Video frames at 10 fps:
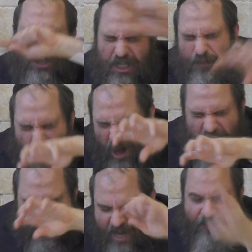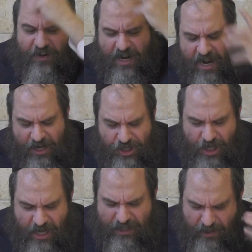is part of the infinite
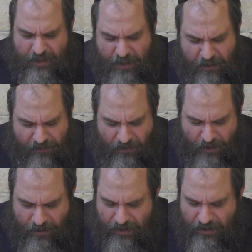energy, as I explained before.